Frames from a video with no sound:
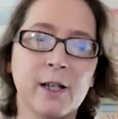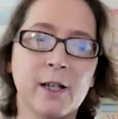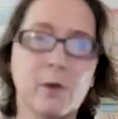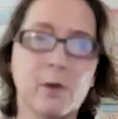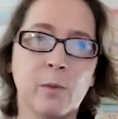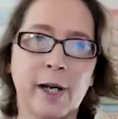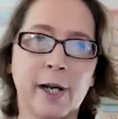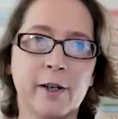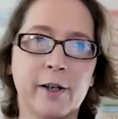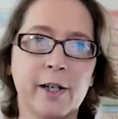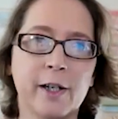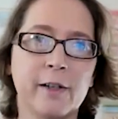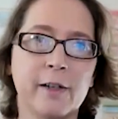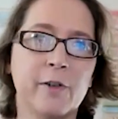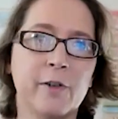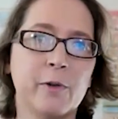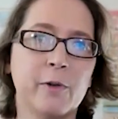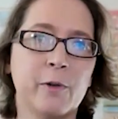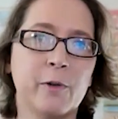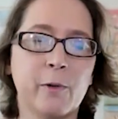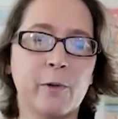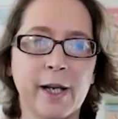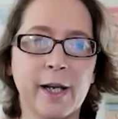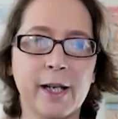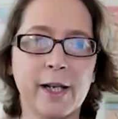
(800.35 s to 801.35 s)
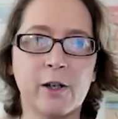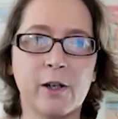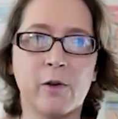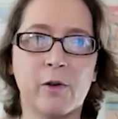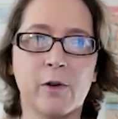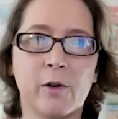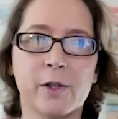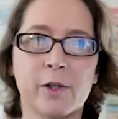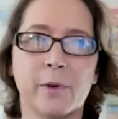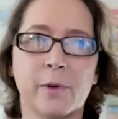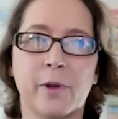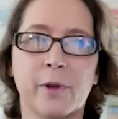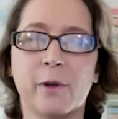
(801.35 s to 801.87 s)
Where if you create a
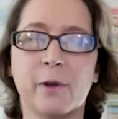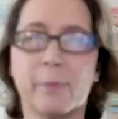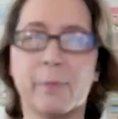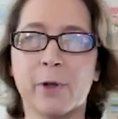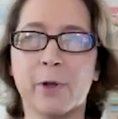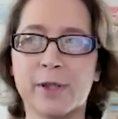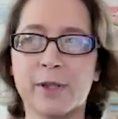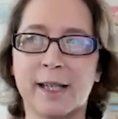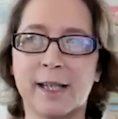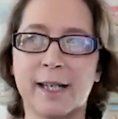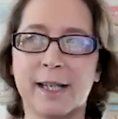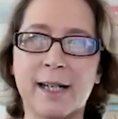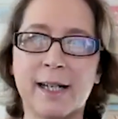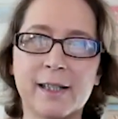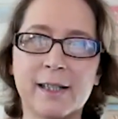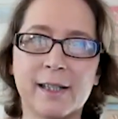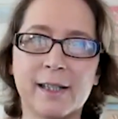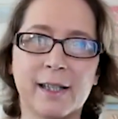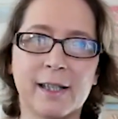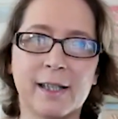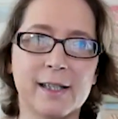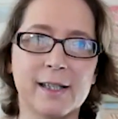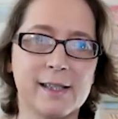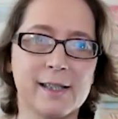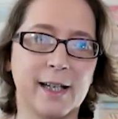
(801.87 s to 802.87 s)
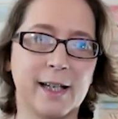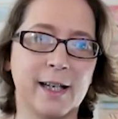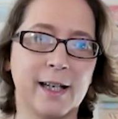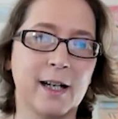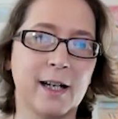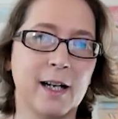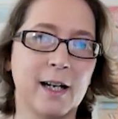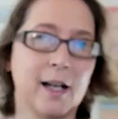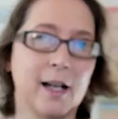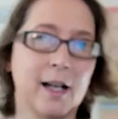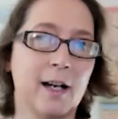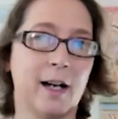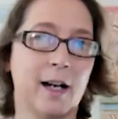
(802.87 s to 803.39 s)
course with your personality, it's like,
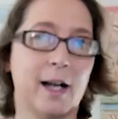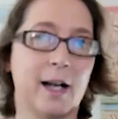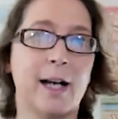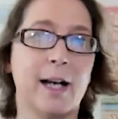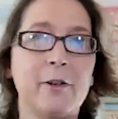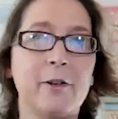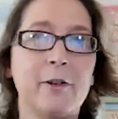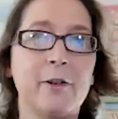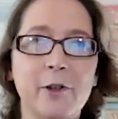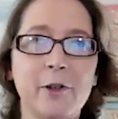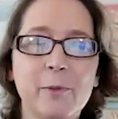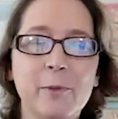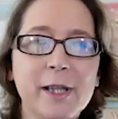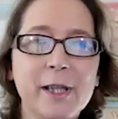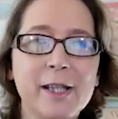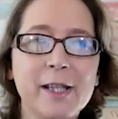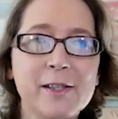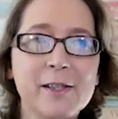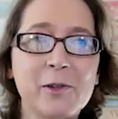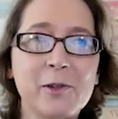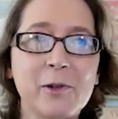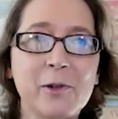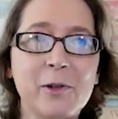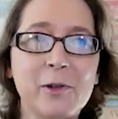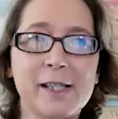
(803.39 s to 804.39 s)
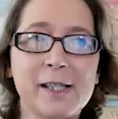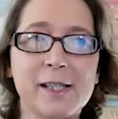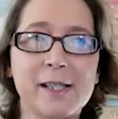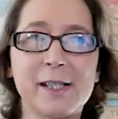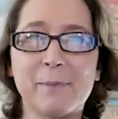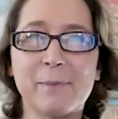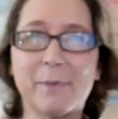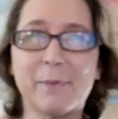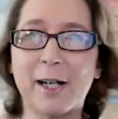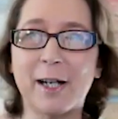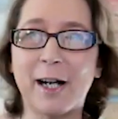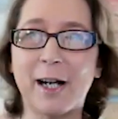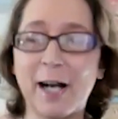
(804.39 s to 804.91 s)
I don't know what this course
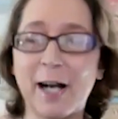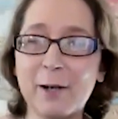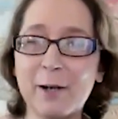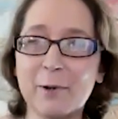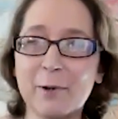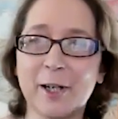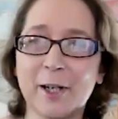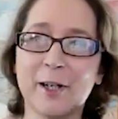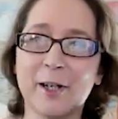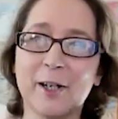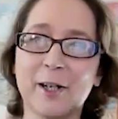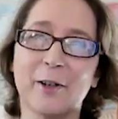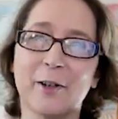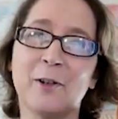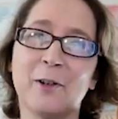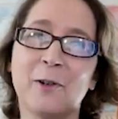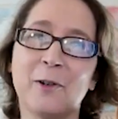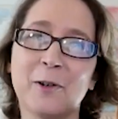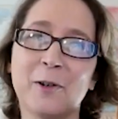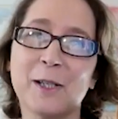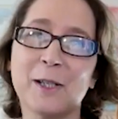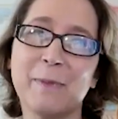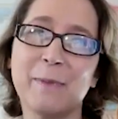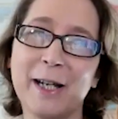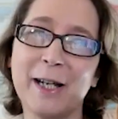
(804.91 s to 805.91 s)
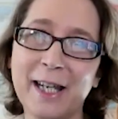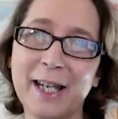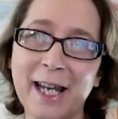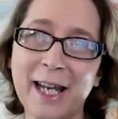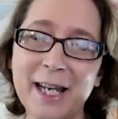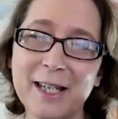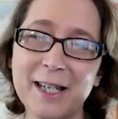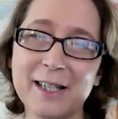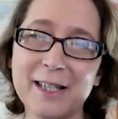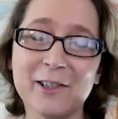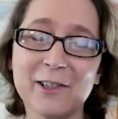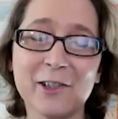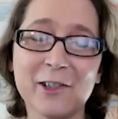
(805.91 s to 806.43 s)
is, but I want another course by
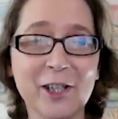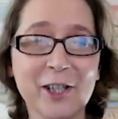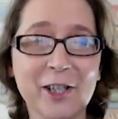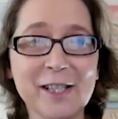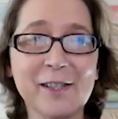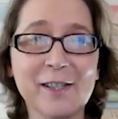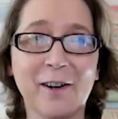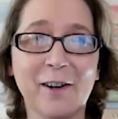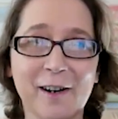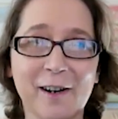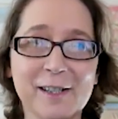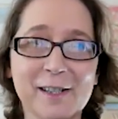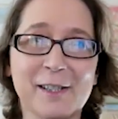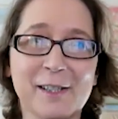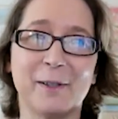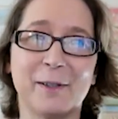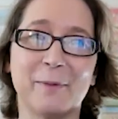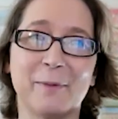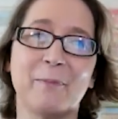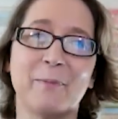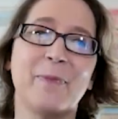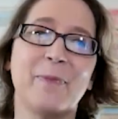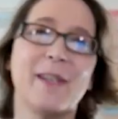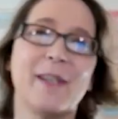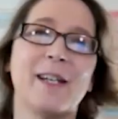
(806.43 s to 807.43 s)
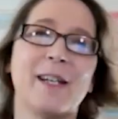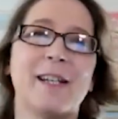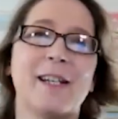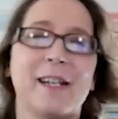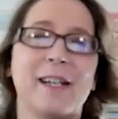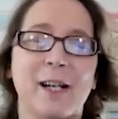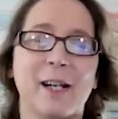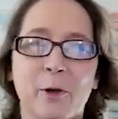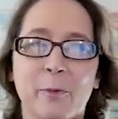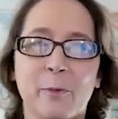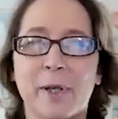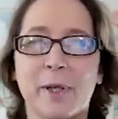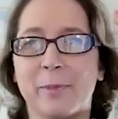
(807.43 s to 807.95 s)
Kate. She's awesome.
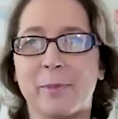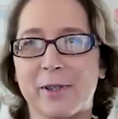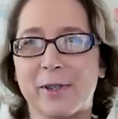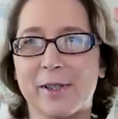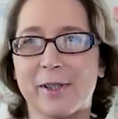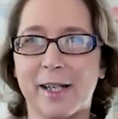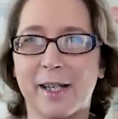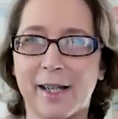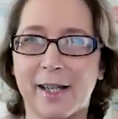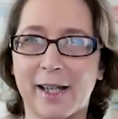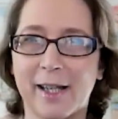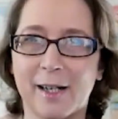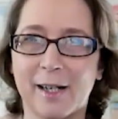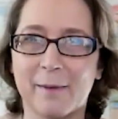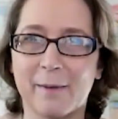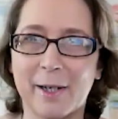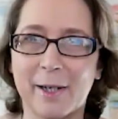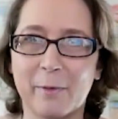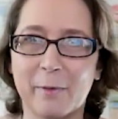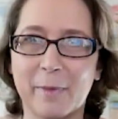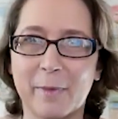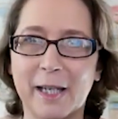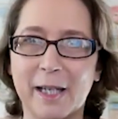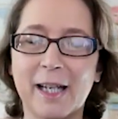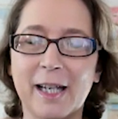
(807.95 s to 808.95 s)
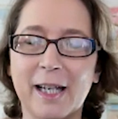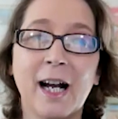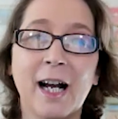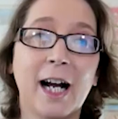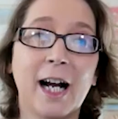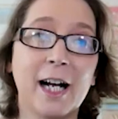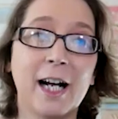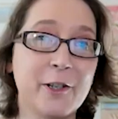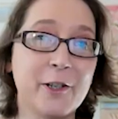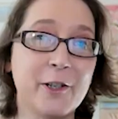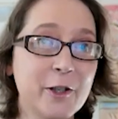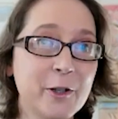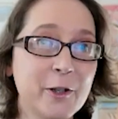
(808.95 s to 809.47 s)
I hope people say that about me.
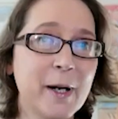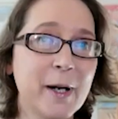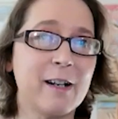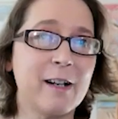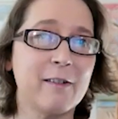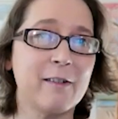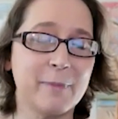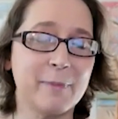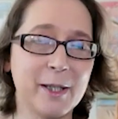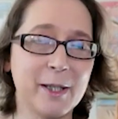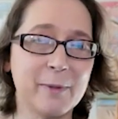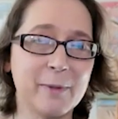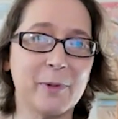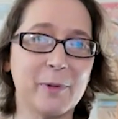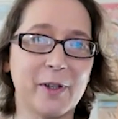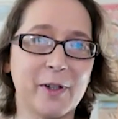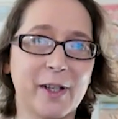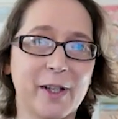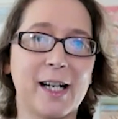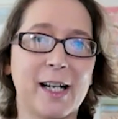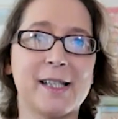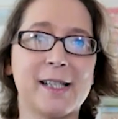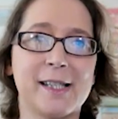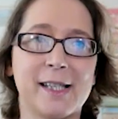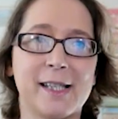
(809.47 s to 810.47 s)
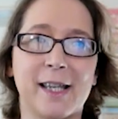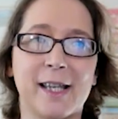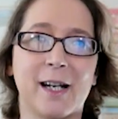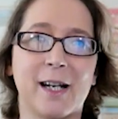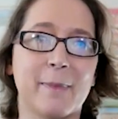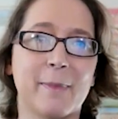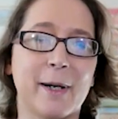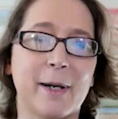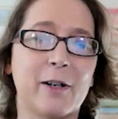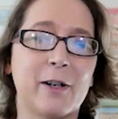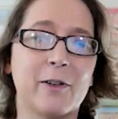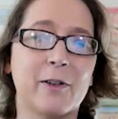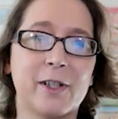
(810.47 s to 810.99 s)
I do have people that I say that
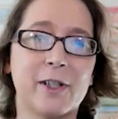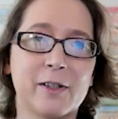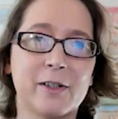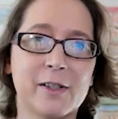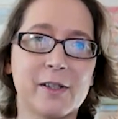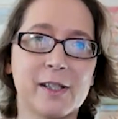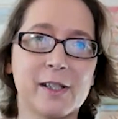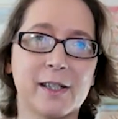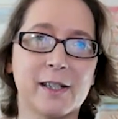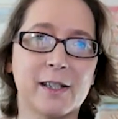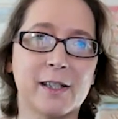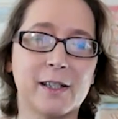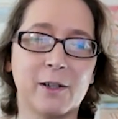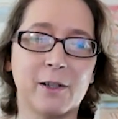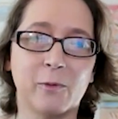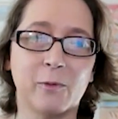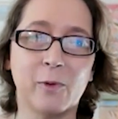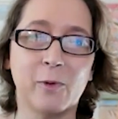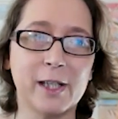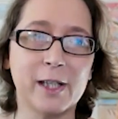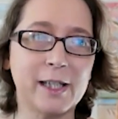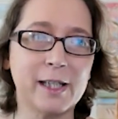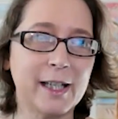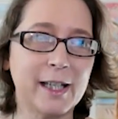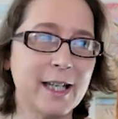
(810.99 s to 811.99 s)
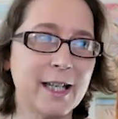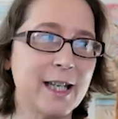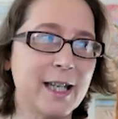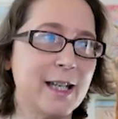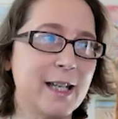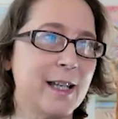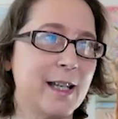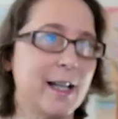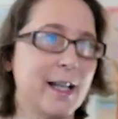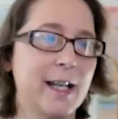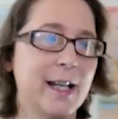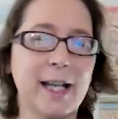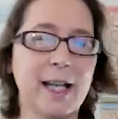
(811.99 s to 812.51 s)
about. There's a one lady
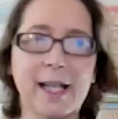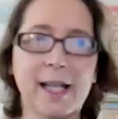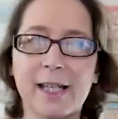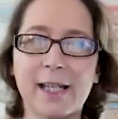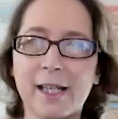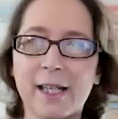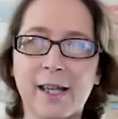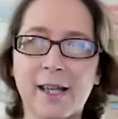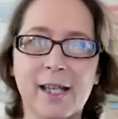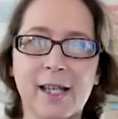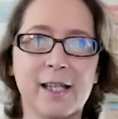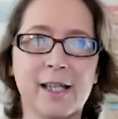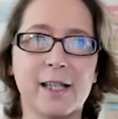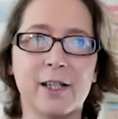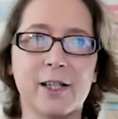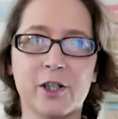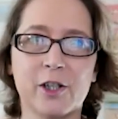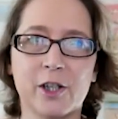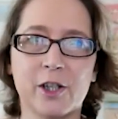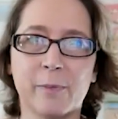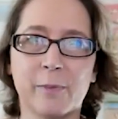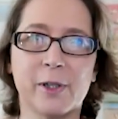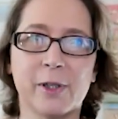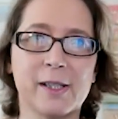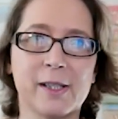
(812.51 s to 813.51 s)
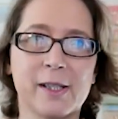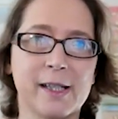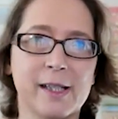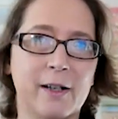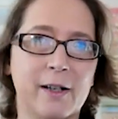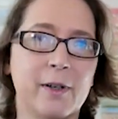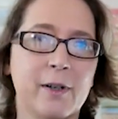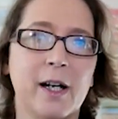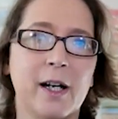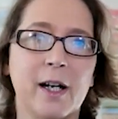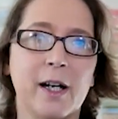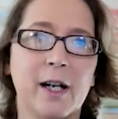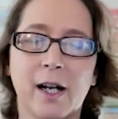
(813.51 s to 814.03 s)
that anything that she puts
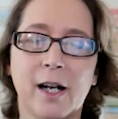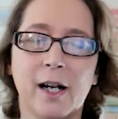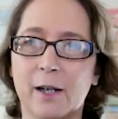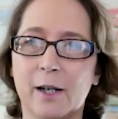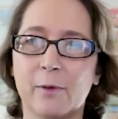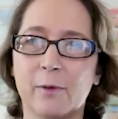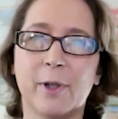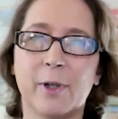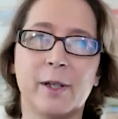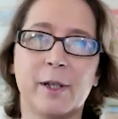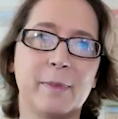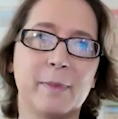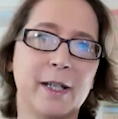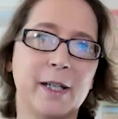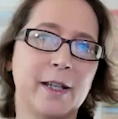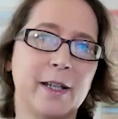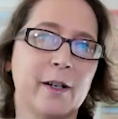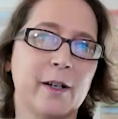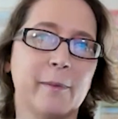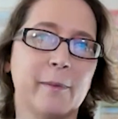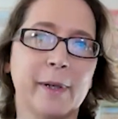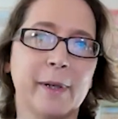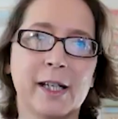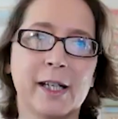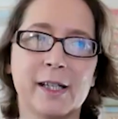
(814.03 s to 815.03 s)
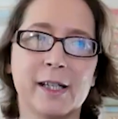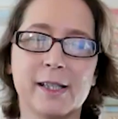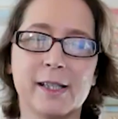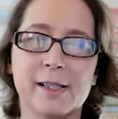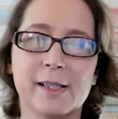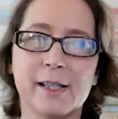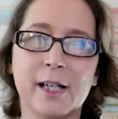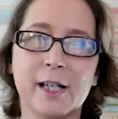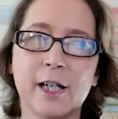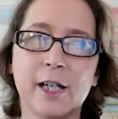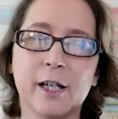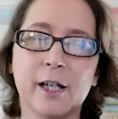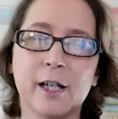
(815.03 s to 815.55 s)
out, I want to be there
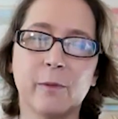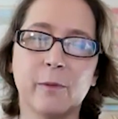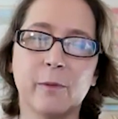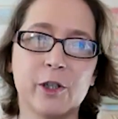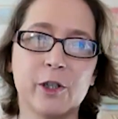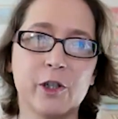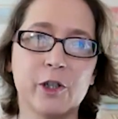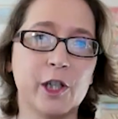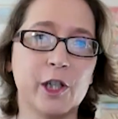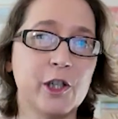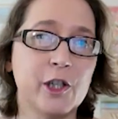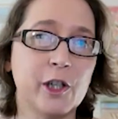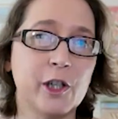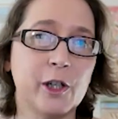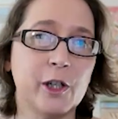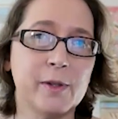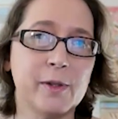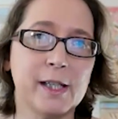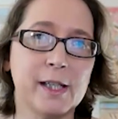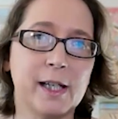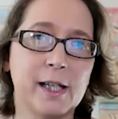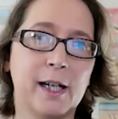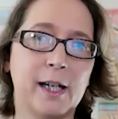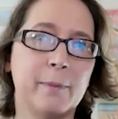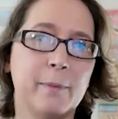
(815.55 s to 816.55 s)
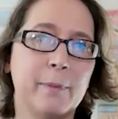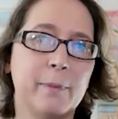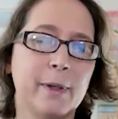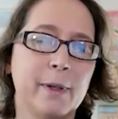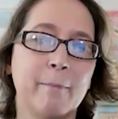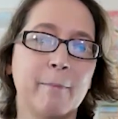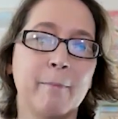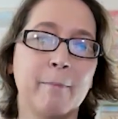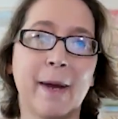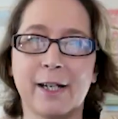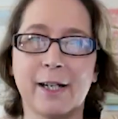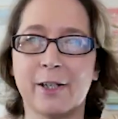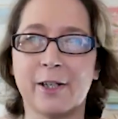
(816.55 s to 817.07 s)
because when she shows up,
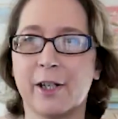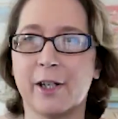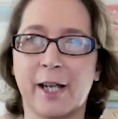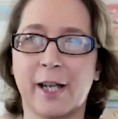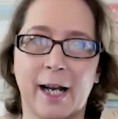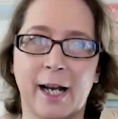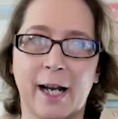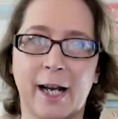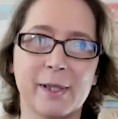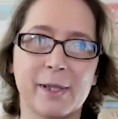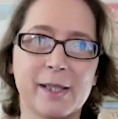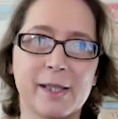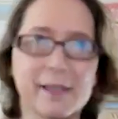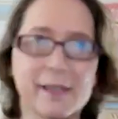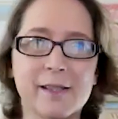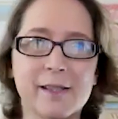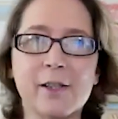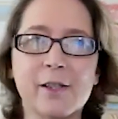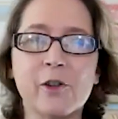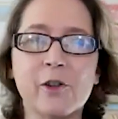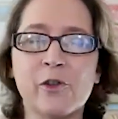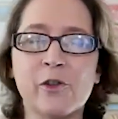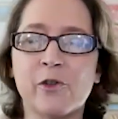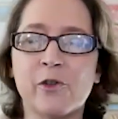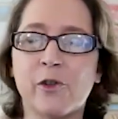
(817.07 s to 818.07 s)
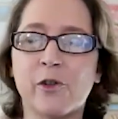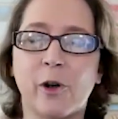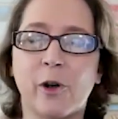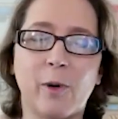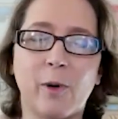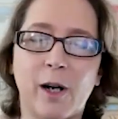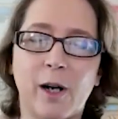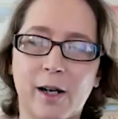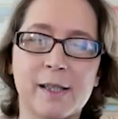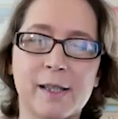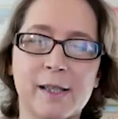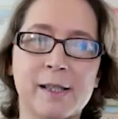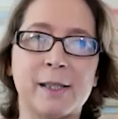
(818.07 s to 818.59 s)
magic happens. It's so
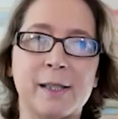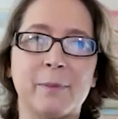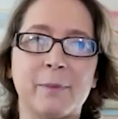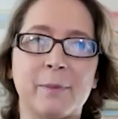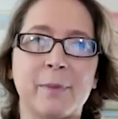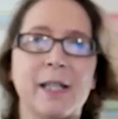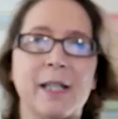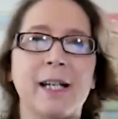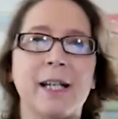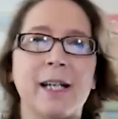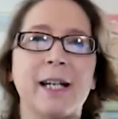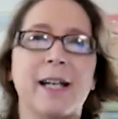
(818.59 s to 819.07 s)
awesome.